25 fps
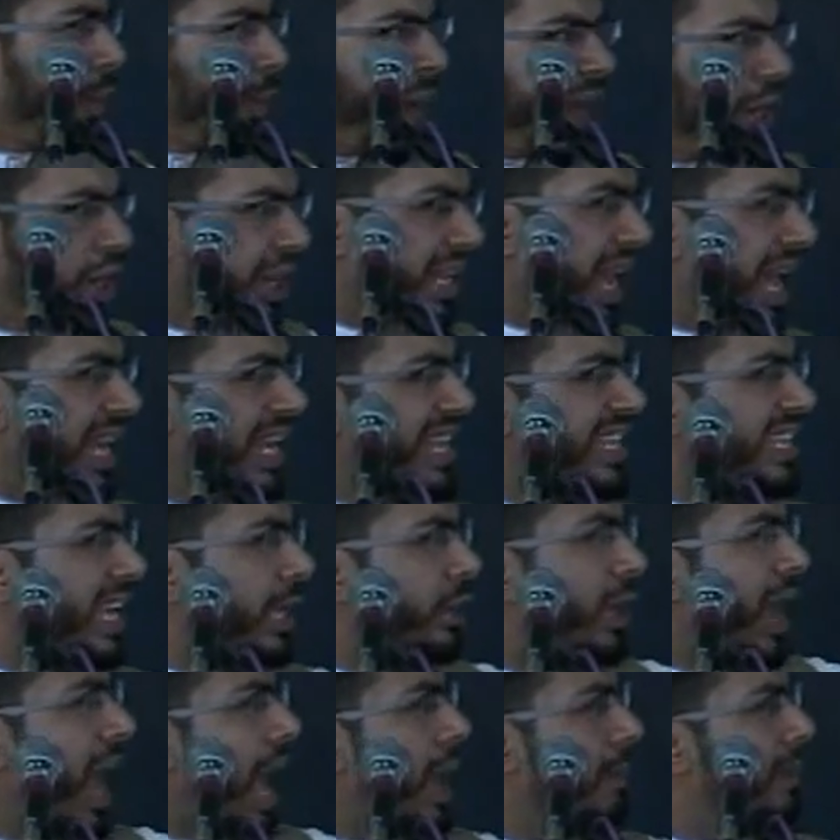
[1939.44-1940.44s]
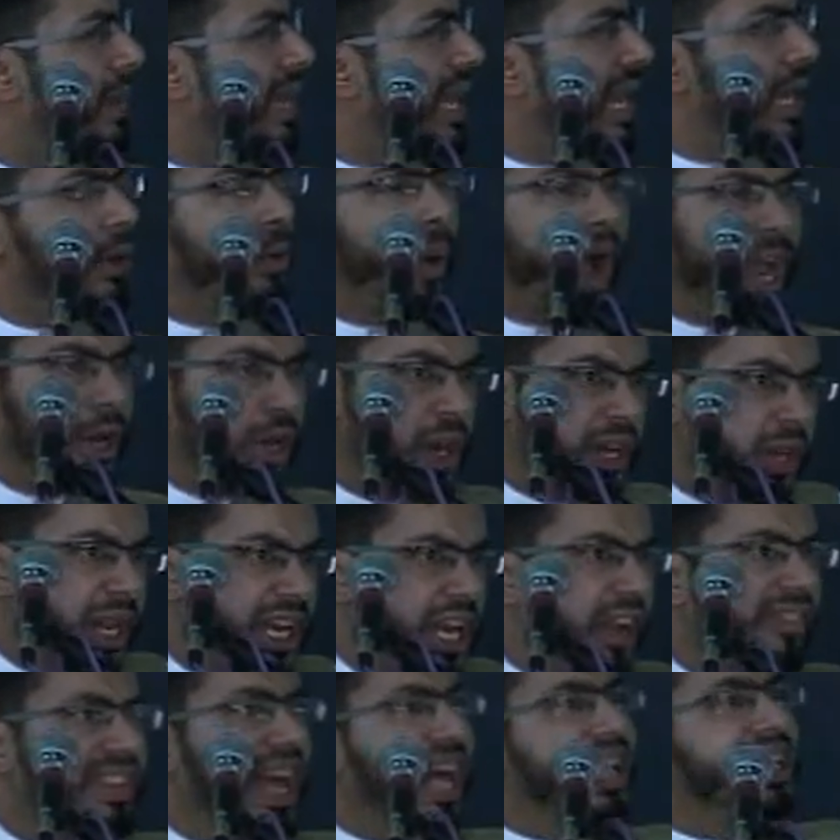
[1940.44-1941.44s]
Why not Ali Zainul Abidin? Why not
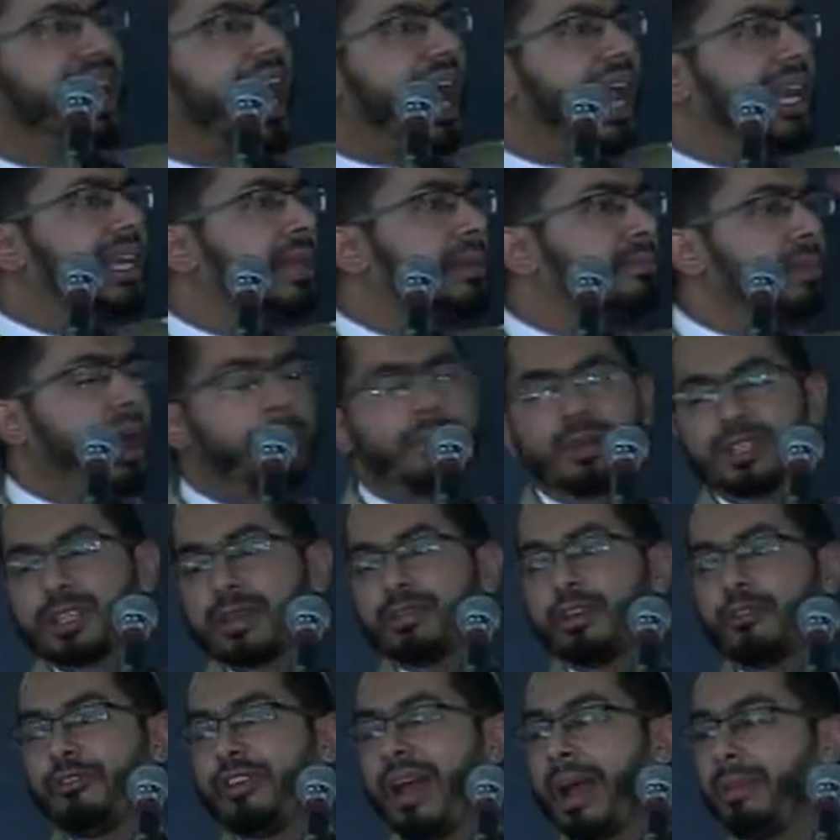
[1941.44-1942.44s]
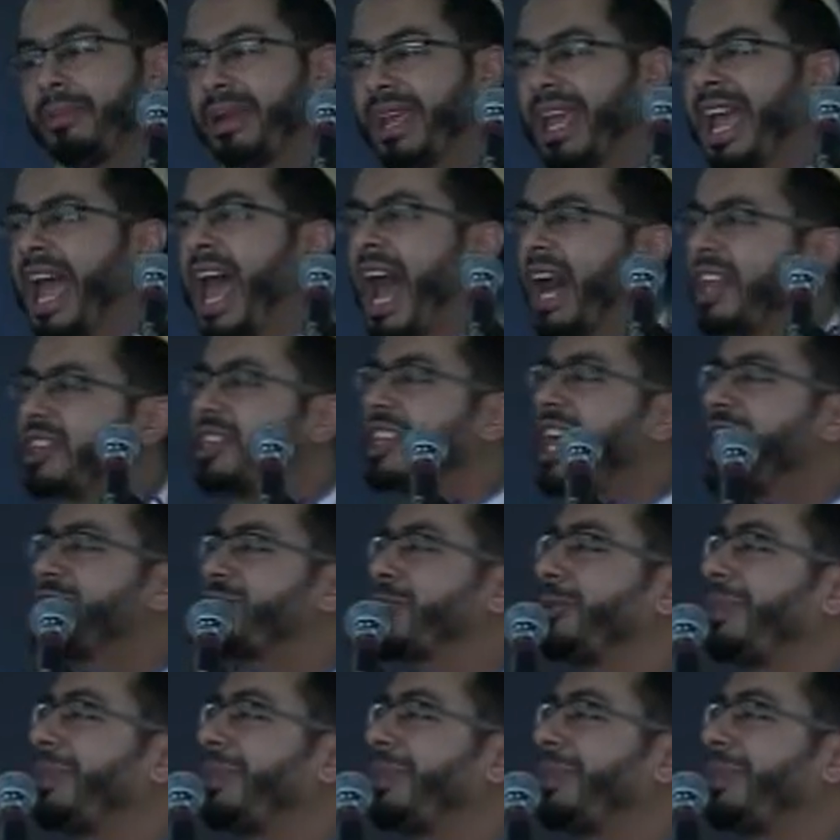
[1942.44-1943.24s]
any of the other members of the family? Allah